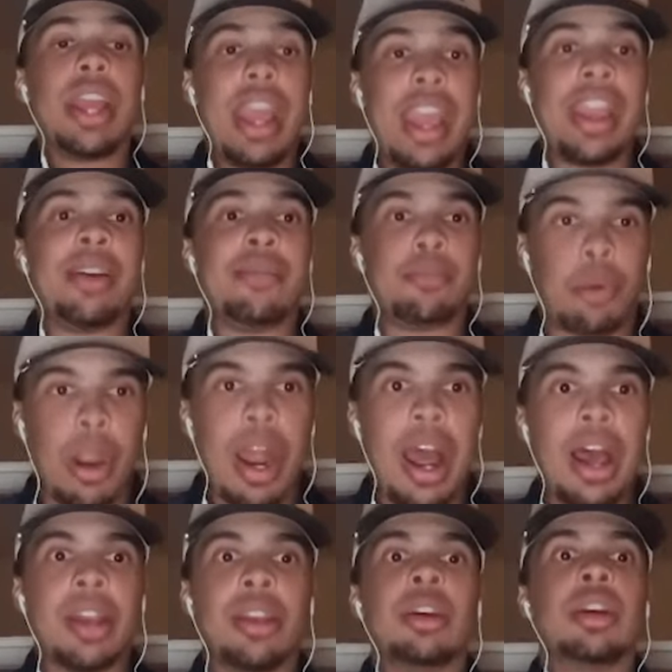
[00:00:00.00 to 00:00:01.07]
and
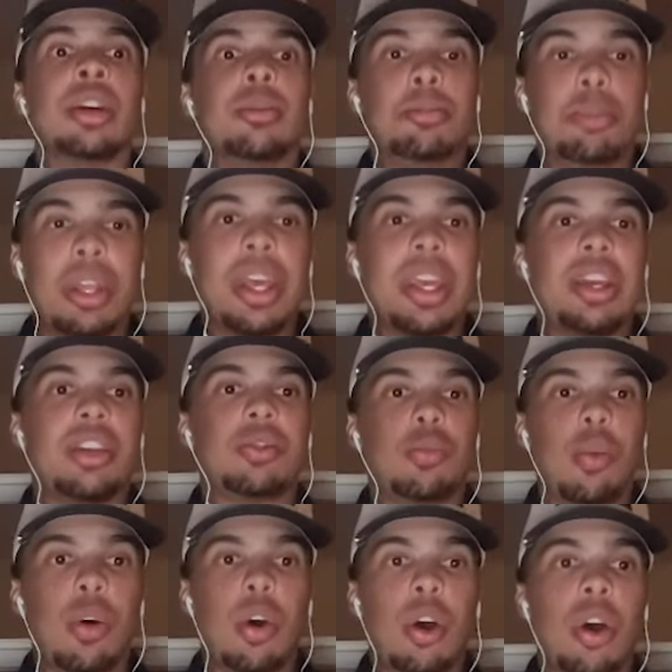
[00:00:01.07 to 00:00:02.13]
Bron playing as
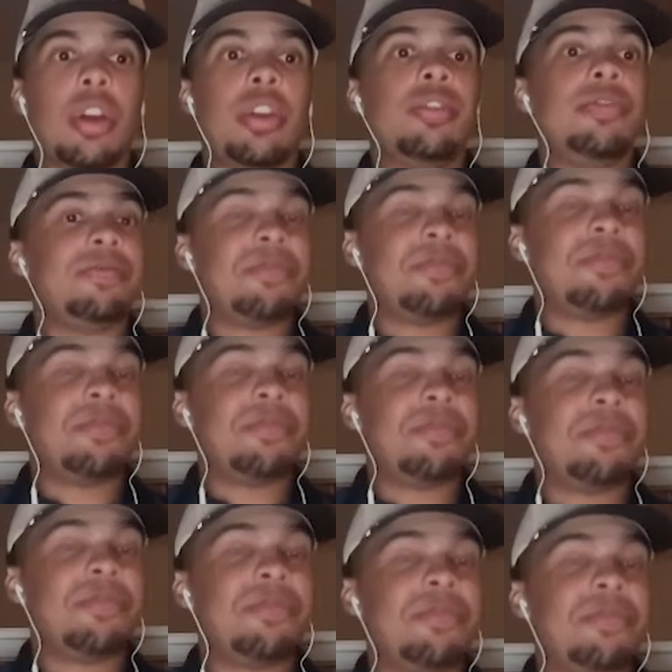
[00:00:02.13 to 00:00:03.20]
one
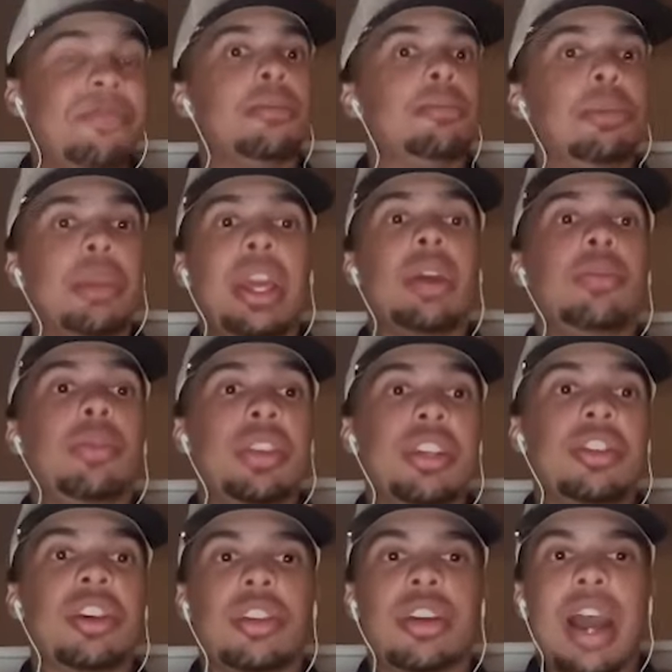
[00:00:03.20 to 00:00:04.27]
finally playing with
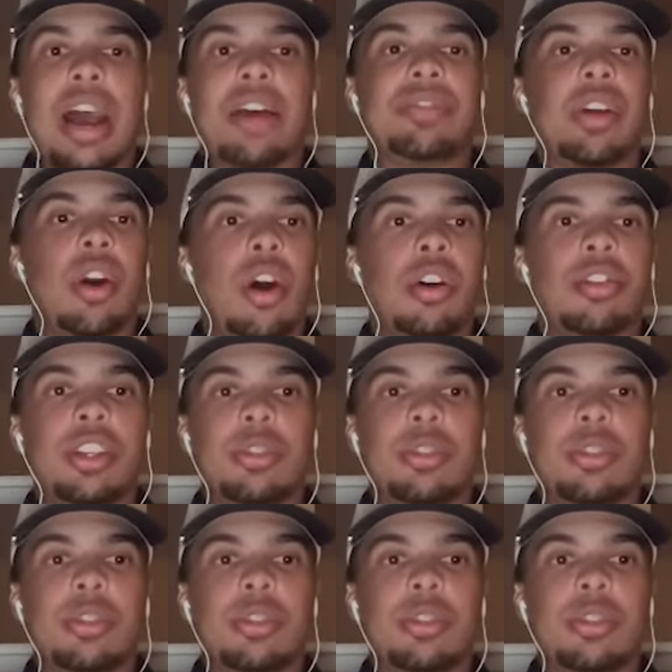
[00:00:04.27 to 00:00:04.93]
each other after all these